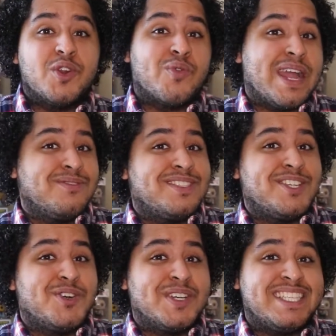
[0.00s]
around
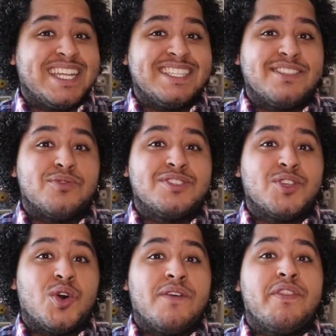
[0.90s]
Ditto is that it's the
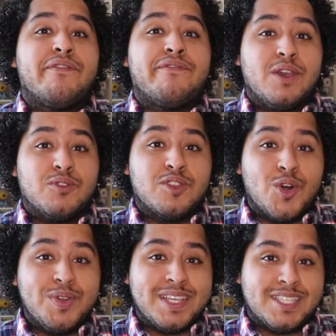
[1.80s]
result of the failed
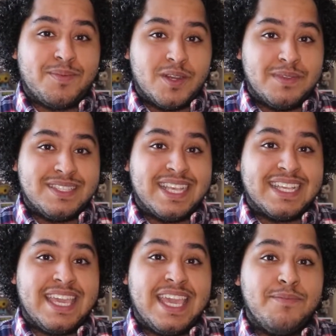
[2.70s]
cloning experiments
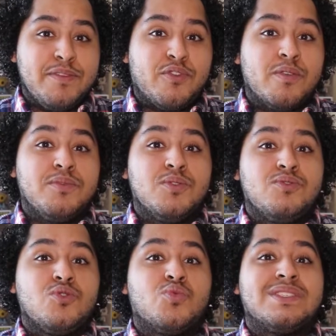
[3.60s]
that came before
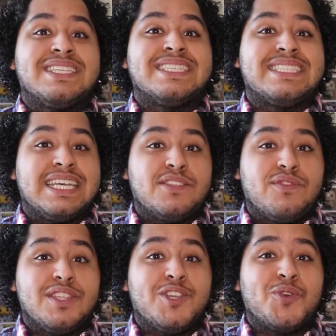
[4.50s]
Mewtwo was
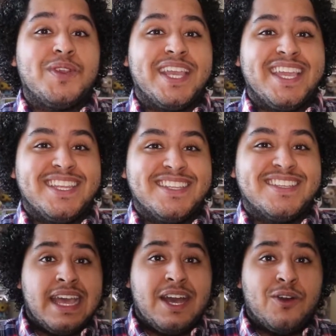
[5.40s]
successfully created.
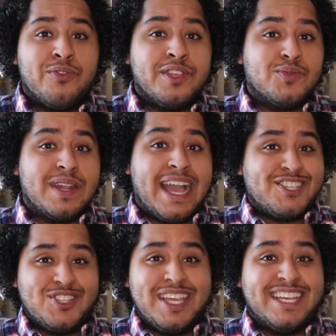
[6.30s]
Now, this one
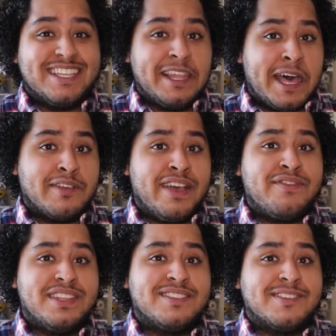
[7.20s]
actually has a lot of
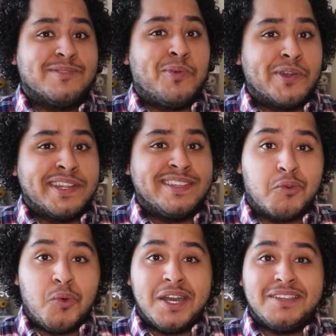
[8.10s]
evidence to support it. For
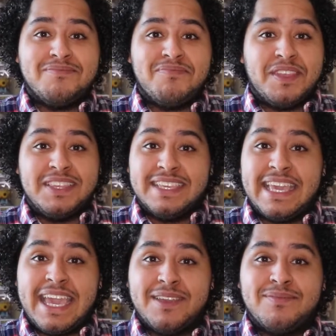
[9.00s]
one, in the
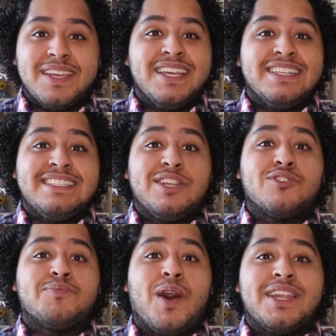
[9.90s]
game,
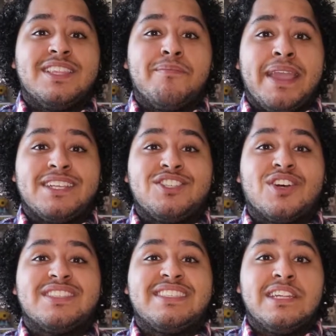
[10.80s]
Ditto spawned in the mansion
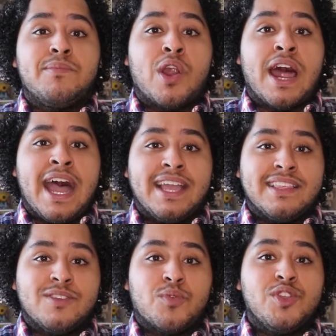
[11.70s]
on Cinnabar
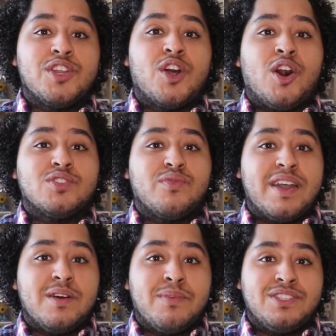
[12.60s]
Island, where you can also
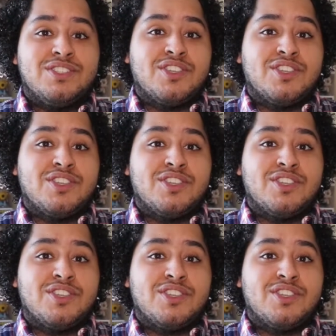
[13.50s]
find a bunch of